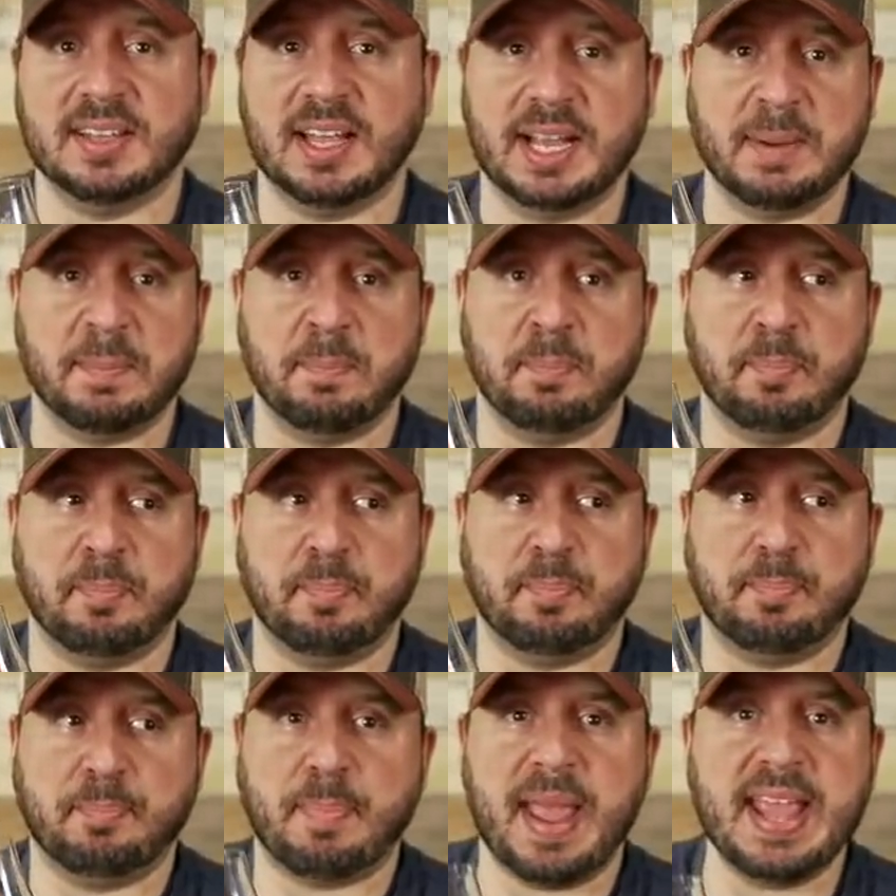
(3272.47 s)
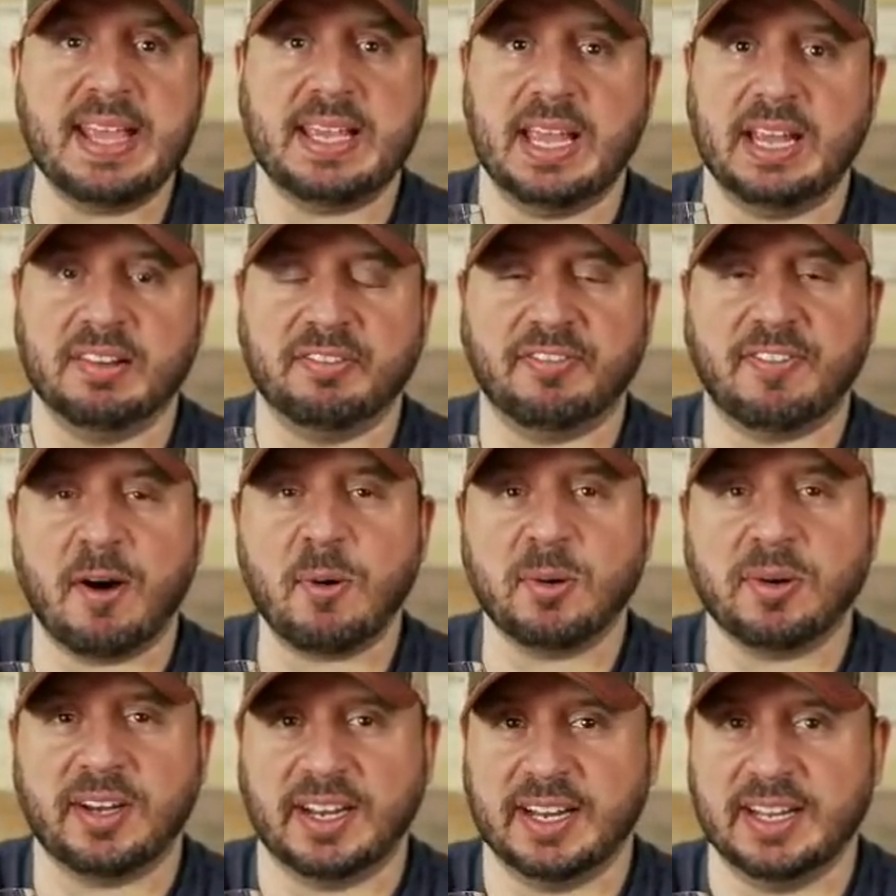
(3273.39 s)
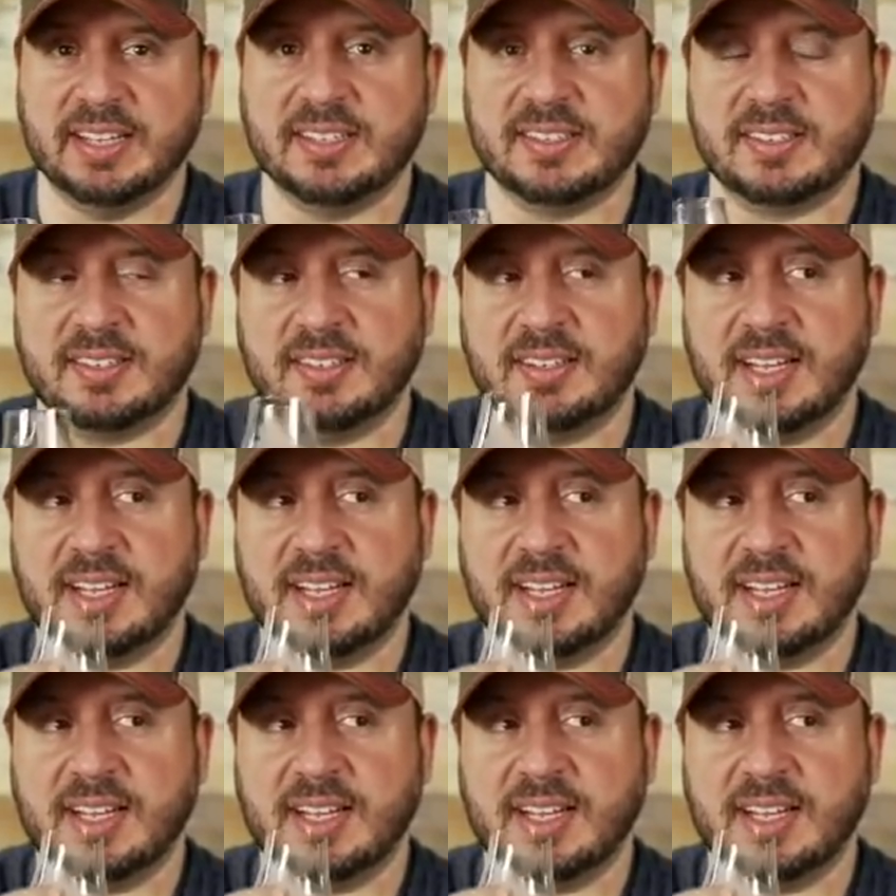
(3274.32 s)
like baking forward it is.